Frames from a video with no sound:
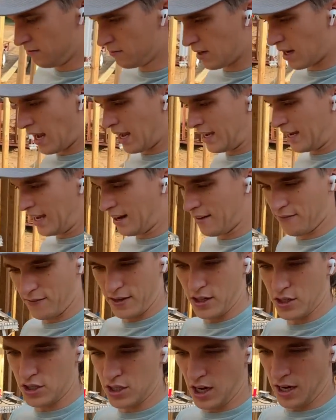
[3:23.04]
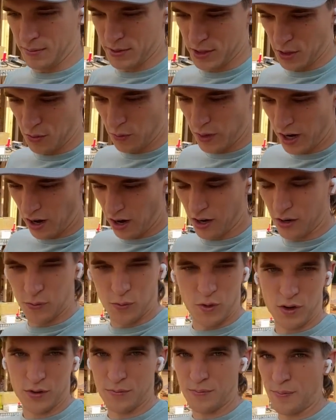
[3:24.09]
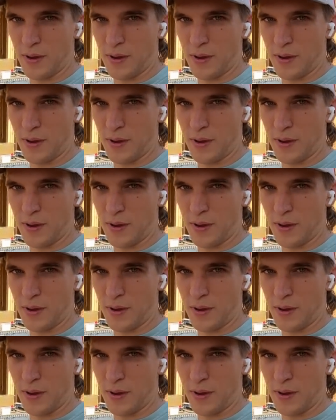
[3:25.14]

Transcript: and get it finished up. So we're